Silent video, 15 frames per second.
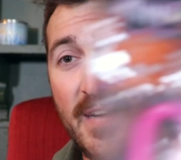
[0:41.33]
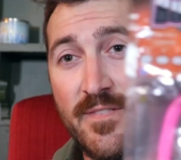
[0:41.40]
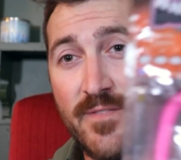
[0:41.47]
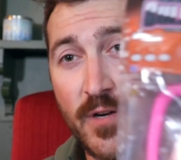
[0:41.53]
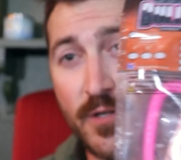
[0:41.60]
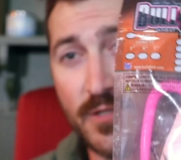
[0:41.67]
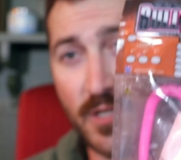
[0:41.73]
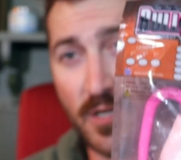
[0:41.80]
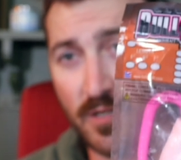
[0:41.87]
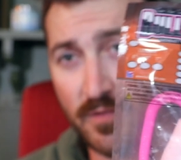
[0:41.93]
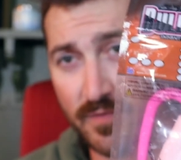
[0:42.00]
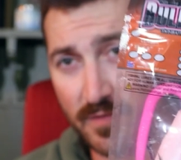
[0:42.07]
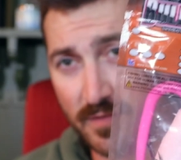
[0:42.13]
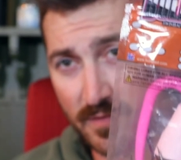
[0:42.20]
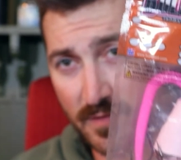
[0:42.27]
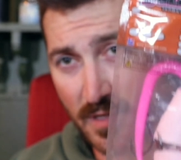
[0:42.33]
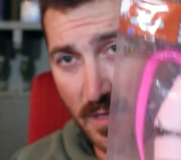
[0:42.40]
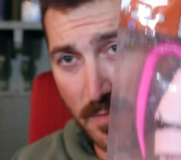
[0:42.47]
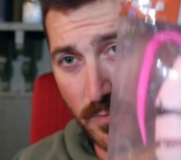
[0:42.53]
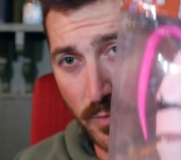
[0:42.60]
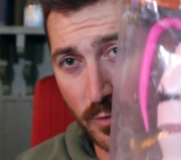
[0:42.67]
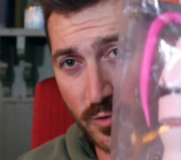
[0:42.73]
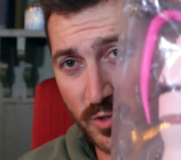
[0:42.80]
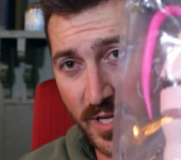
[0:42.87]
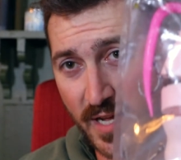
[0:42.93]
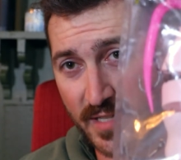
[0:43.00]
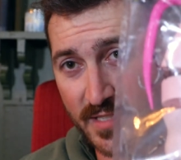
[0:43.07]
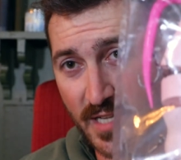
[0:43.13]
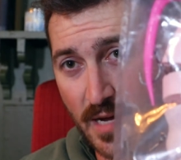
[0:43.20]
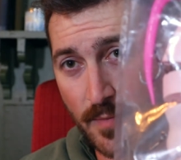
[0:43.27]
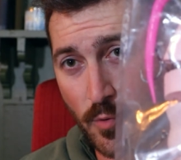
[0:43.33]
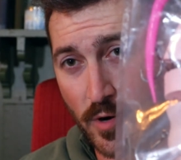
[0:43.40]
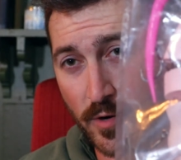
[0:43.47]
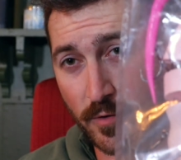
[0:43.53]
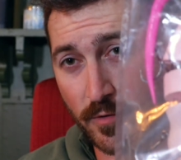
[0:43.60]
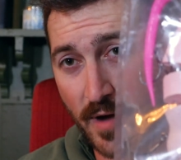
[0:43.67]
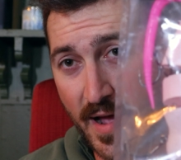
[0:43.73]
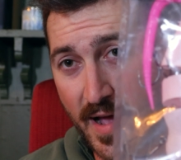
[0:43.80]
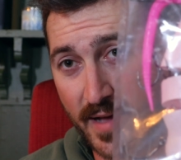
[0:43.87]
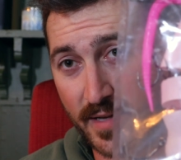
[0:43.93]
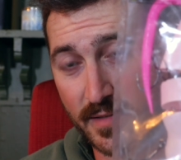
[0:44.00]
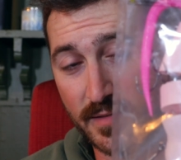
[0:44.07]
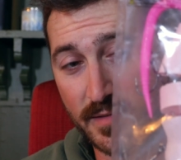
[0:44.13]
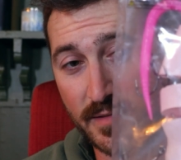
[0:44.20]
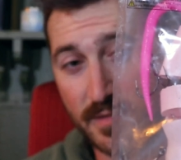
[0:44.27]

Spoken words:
First off, bull shad topwater rat,